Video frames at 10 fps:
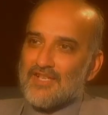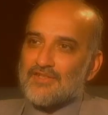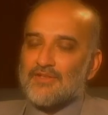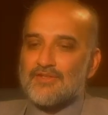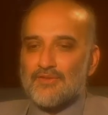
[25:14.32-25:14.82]

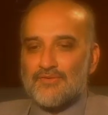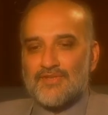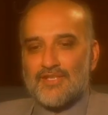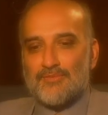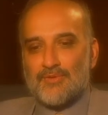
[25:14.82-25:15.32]
So it sort of
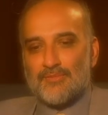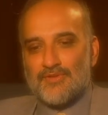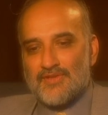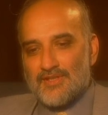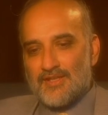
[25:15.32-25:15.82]
seems
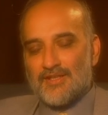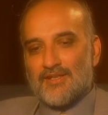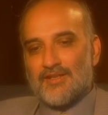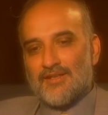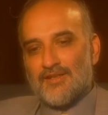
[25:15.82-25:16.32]
almost
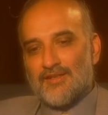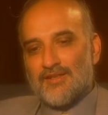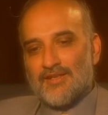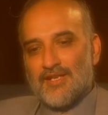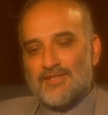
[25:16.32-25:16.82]

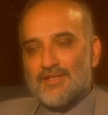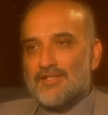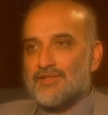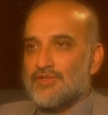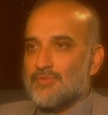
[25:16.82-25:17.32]
an
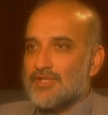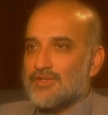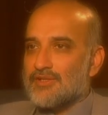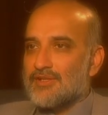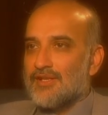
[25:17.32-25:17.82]
idyllic
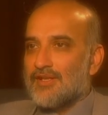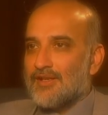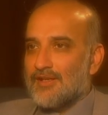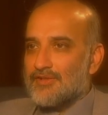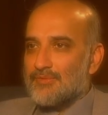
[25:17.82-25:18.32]
situation
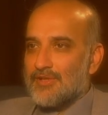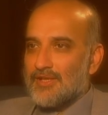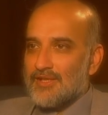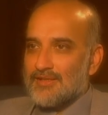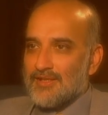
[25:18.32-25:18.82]
to be
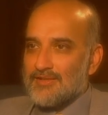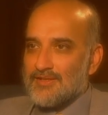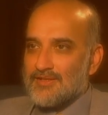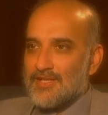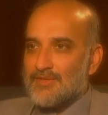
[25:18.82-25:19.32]
a
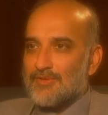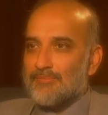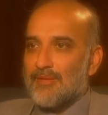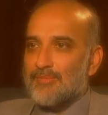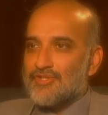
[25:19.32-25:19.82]
successful
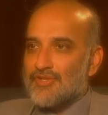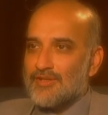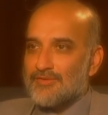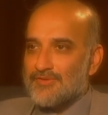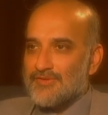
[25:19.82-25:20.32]

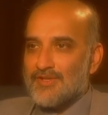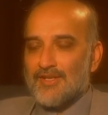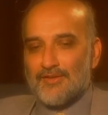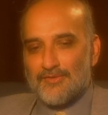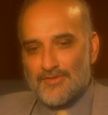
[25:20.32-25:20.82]
publisher who's
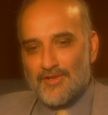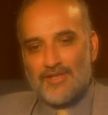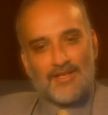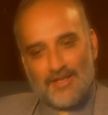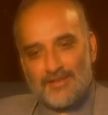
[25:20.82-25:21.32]
who's got
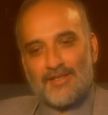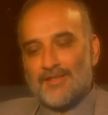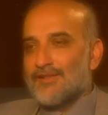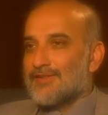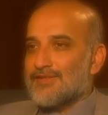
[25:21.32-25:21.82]
another
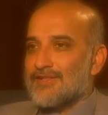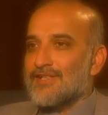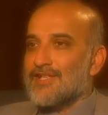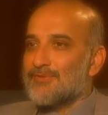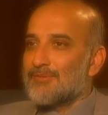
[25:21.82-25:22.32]

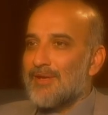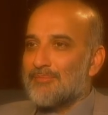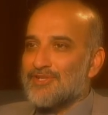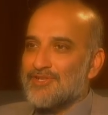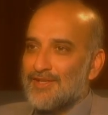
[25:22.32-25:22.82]
successful
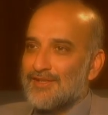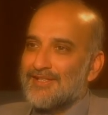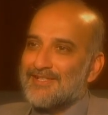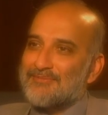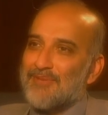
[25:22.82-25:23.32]
publisher
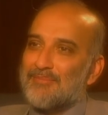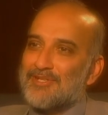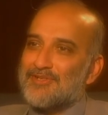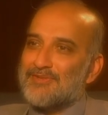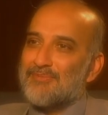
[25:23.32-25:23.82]
to
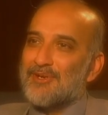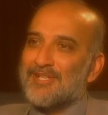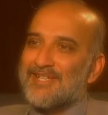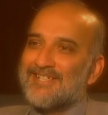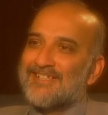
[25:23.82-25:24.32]
publish his
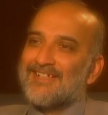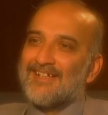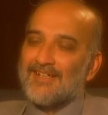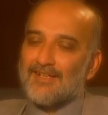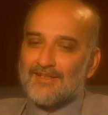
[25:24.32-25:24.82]
book.
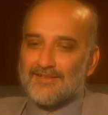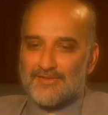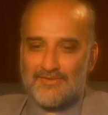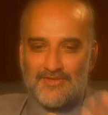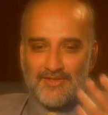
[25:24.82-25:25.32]

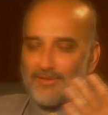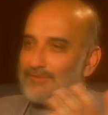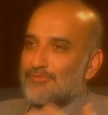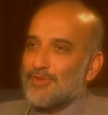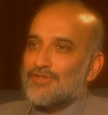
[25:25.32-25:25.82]
You're still,
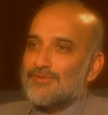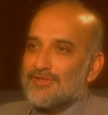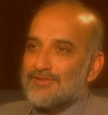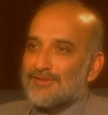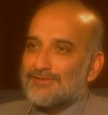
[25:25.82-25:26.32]
what, 42
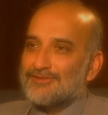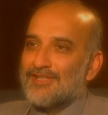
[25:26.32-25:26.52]
years old?